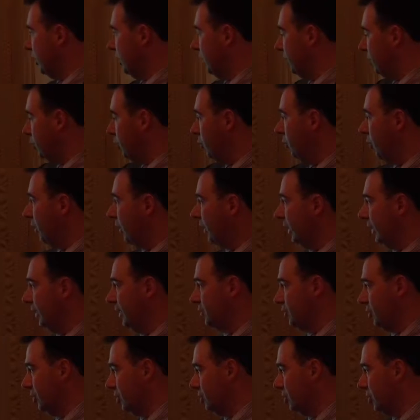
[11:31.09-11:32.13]
and poor, and a
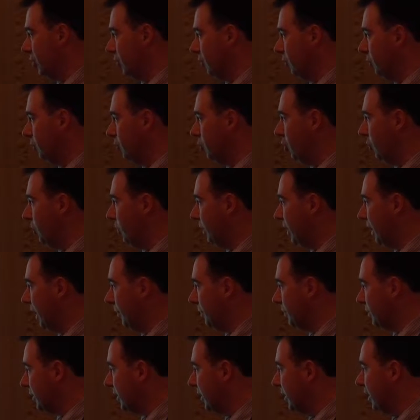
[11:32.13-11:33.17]
certain share of poor
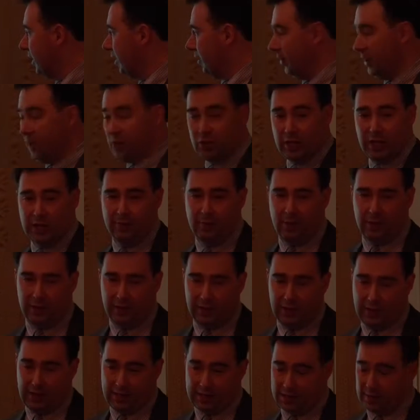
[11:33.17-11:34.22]
becomes rich and middle
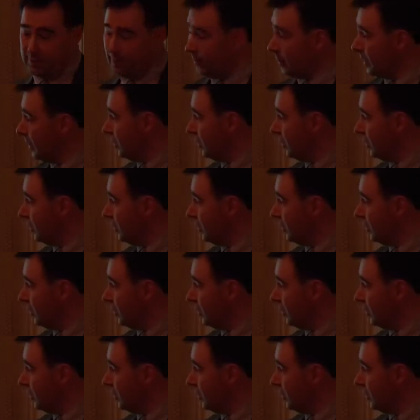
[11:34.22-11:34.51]
class.